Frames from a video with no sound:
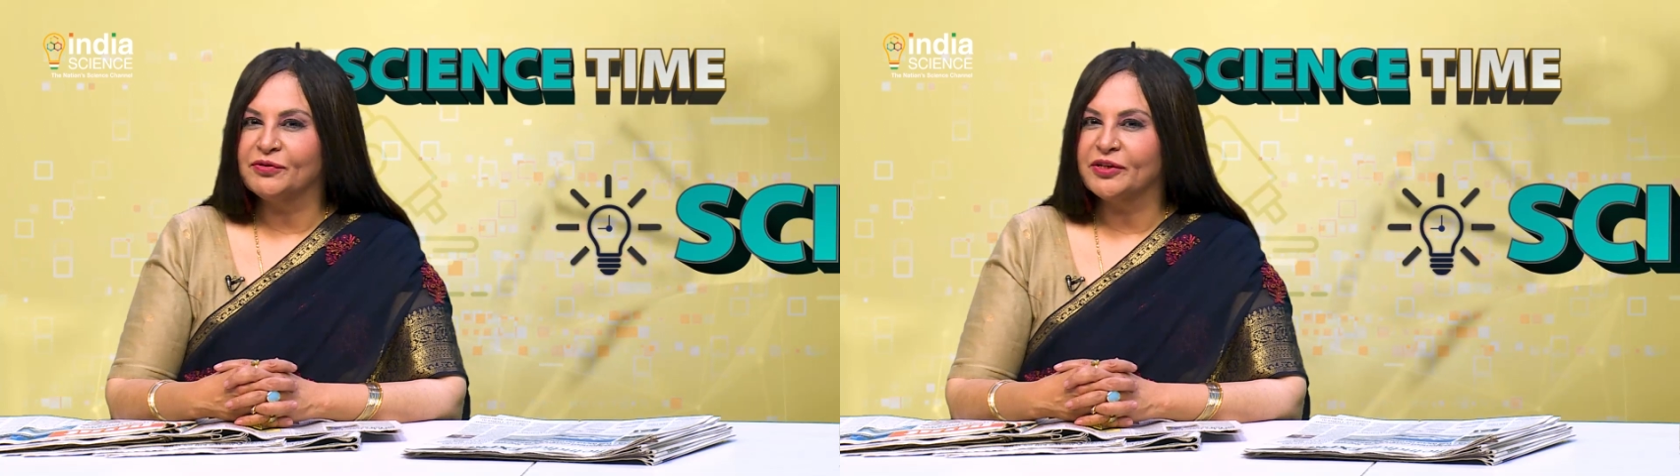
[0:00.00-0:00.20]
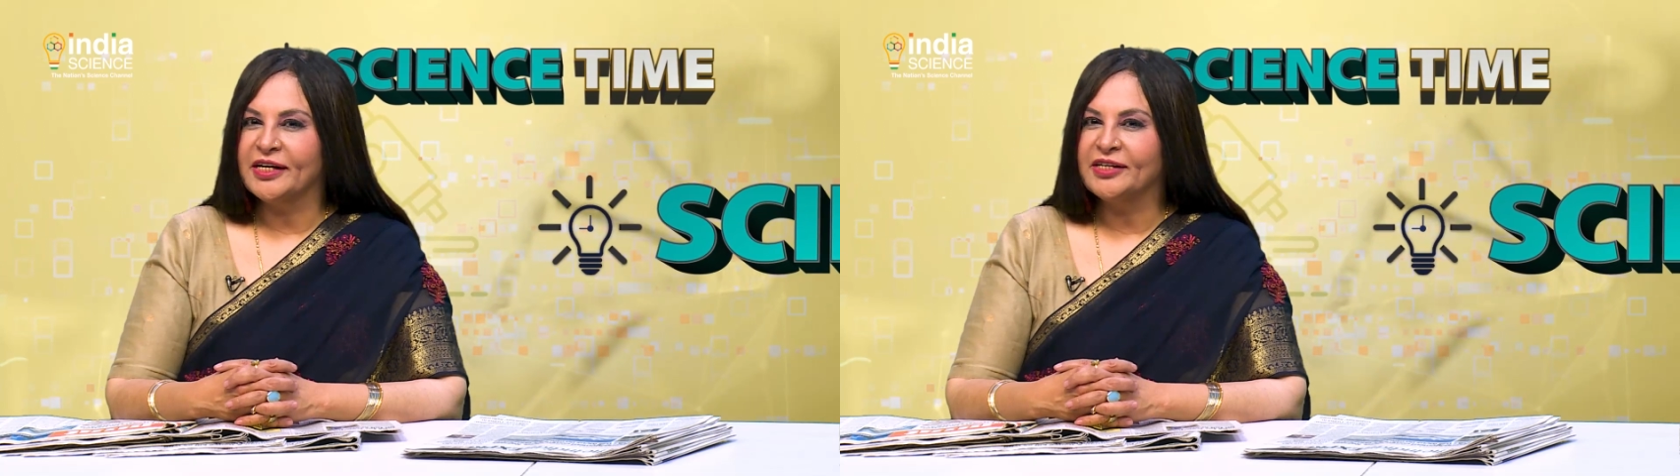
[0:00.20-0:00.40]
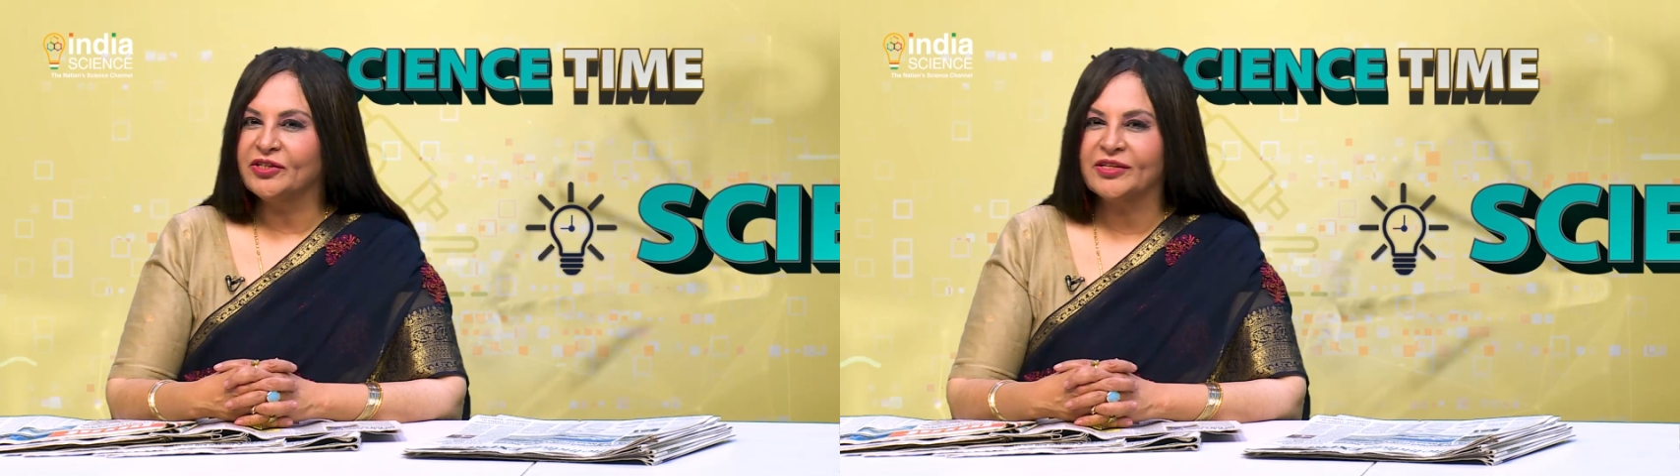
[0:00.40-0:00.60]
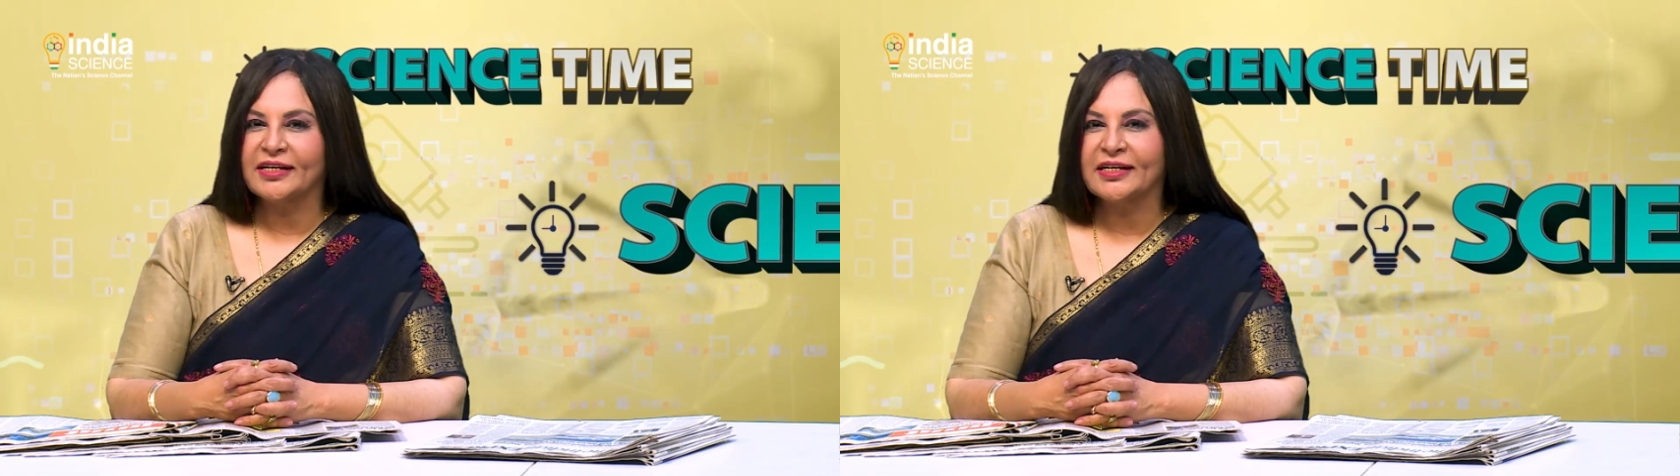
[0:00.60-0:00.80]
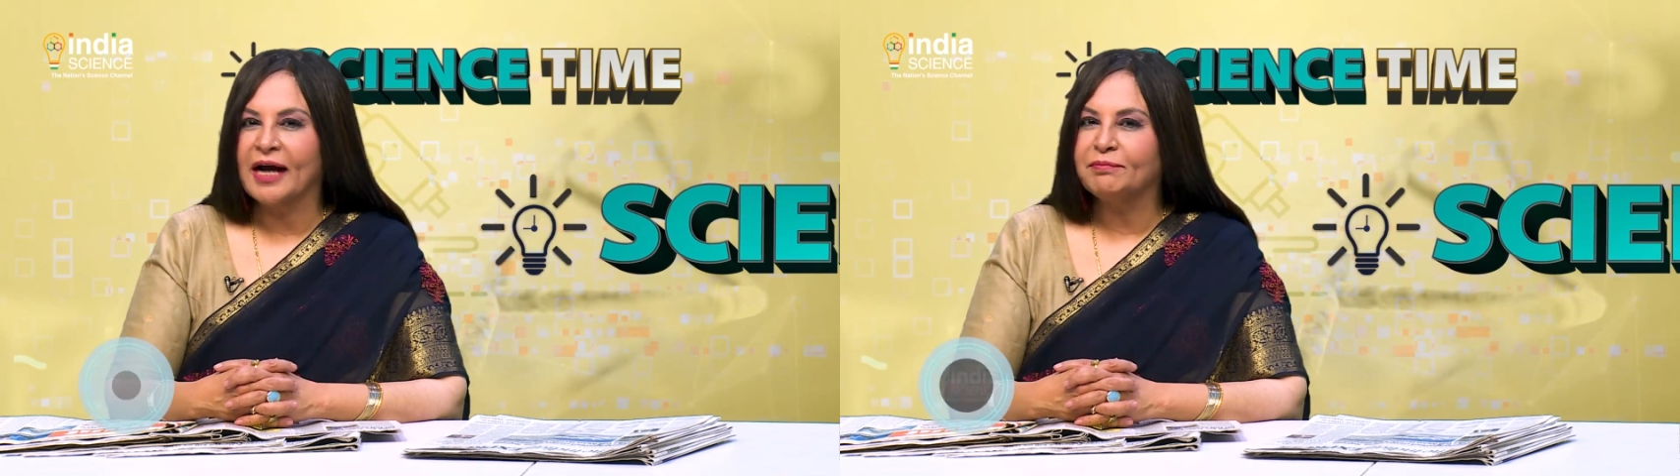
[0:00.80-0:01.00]
footage
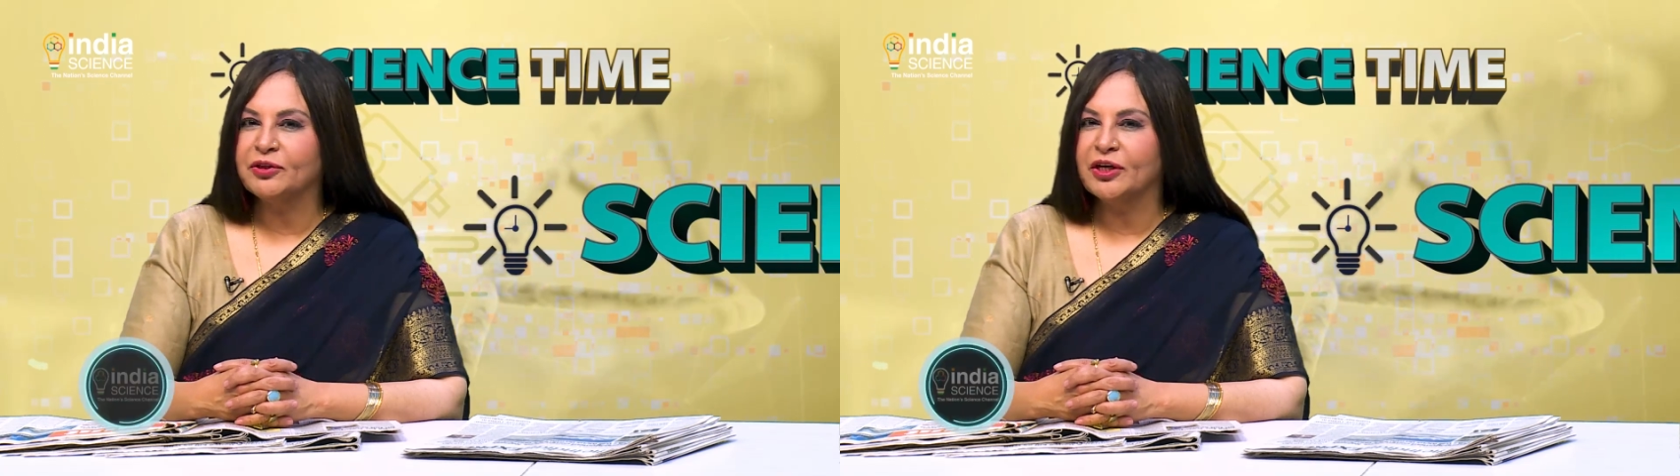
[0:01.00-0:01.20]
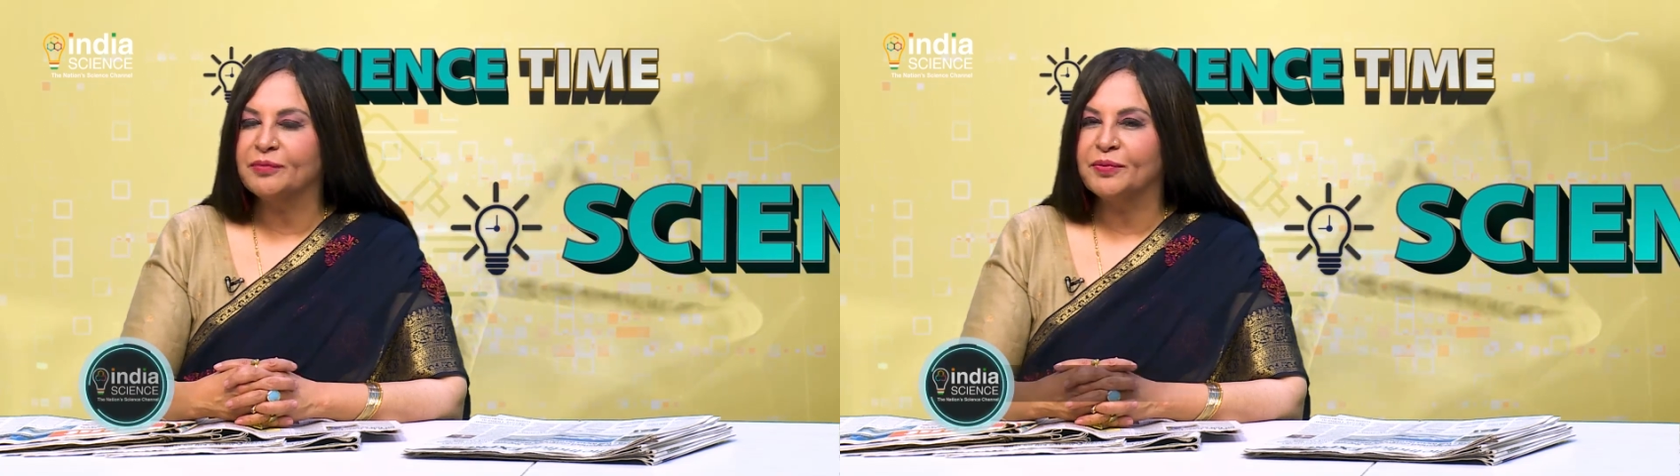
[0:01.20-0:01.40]
that captured